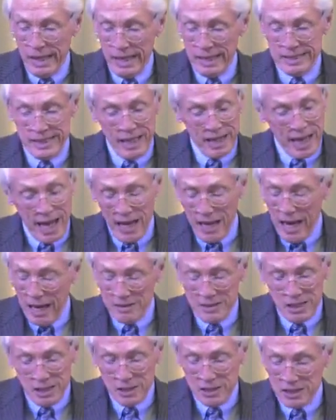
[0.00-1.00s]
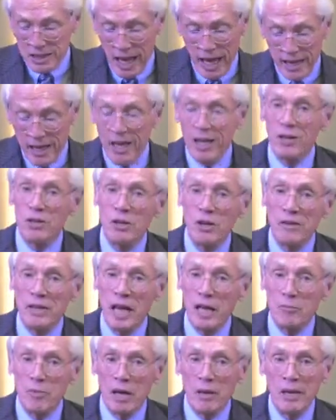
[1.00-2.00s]
He said, I can't do
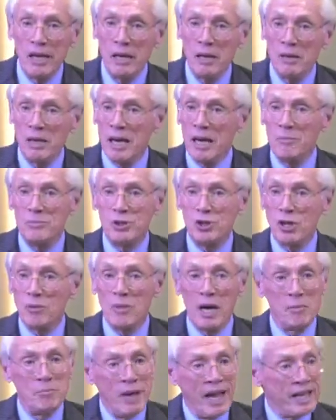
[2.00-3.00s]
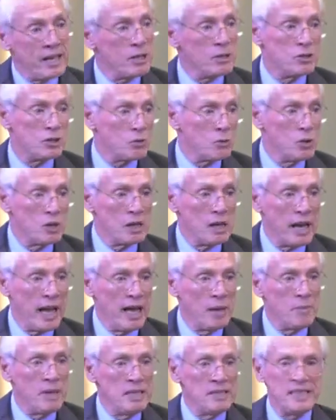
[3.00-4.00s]
that, ma'am. I'm sure my manager wouldn't
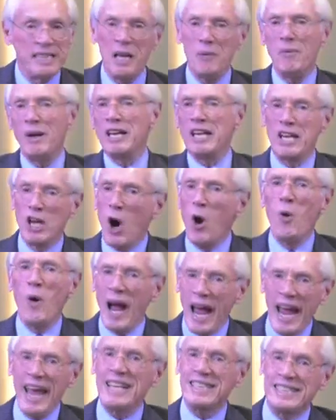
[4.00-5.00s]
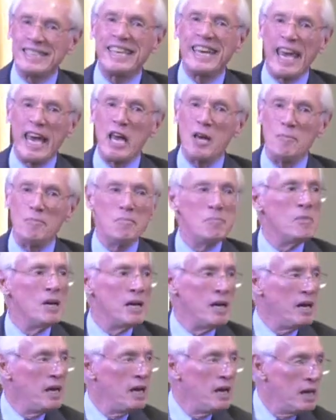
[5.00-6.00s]
let me." She said, "Well, go ask
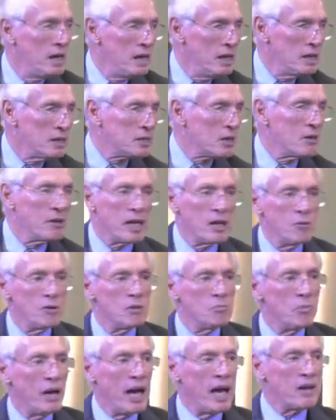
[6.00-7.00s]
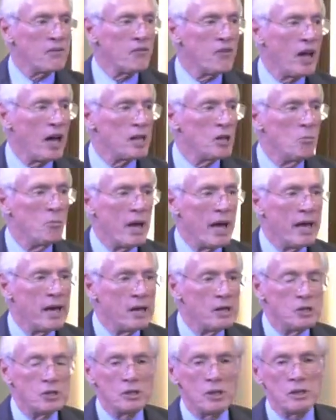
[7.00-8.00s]
him." So he went back, found the
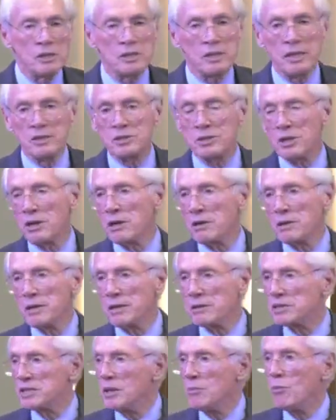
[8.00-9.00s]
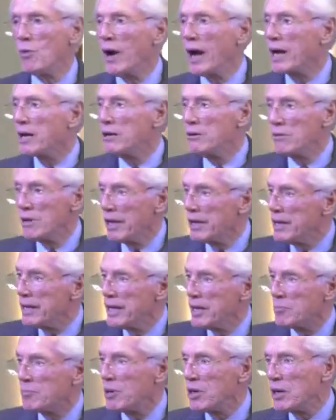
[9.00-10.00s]
manager, and said, "Sir, there's some wacko
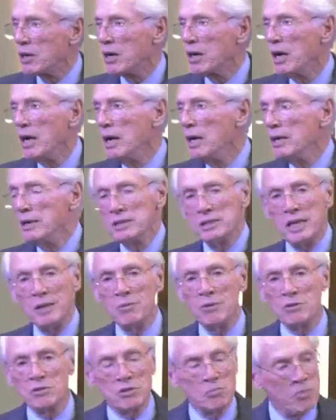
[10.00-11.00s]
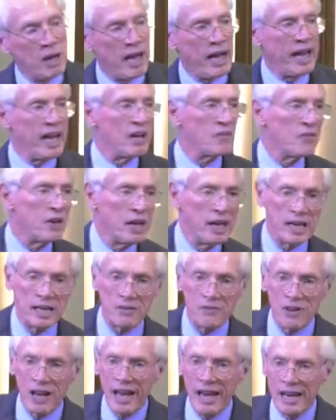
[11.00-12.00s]
lady up here. She wants to buy half a head
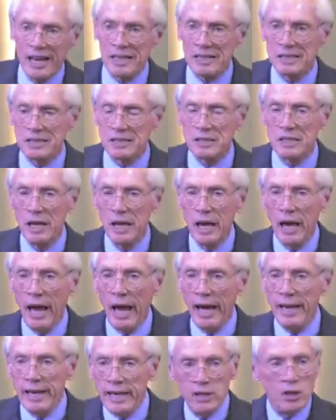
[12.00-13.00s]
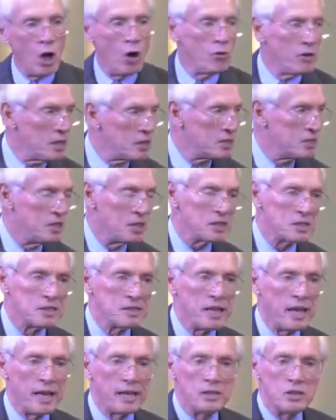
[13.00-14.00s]
of lettuce." And he noticed
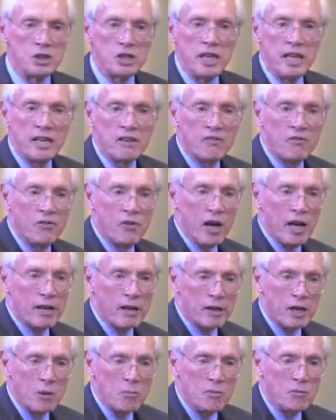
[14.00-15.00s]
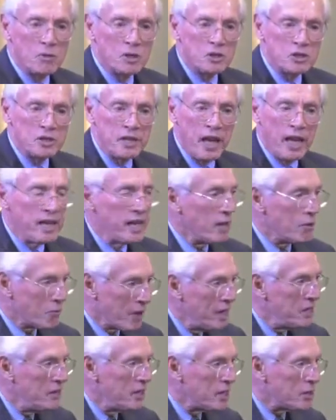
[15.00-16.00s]
just then she had followed him and was standing
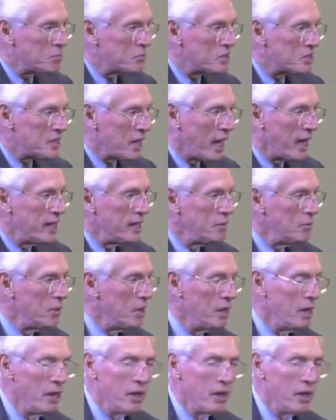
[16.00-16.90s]
right there beside him.